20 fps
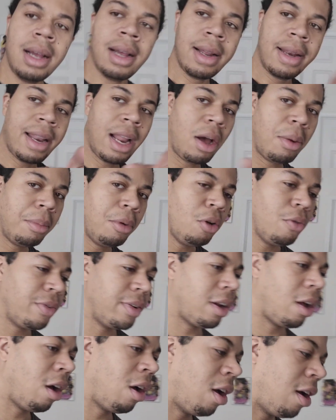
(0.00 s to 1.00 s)
Now
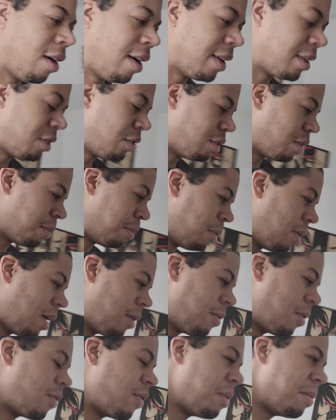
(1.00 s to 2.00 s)
moving on to the part
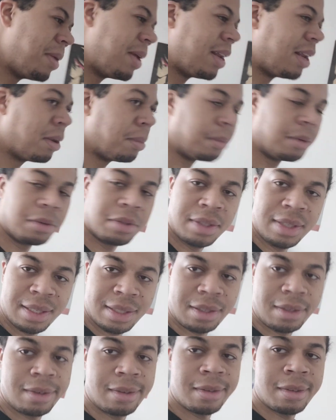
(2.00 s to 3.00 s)
where we meet Emo's
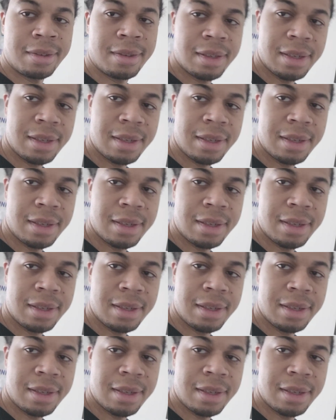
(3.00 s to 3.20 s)
sister.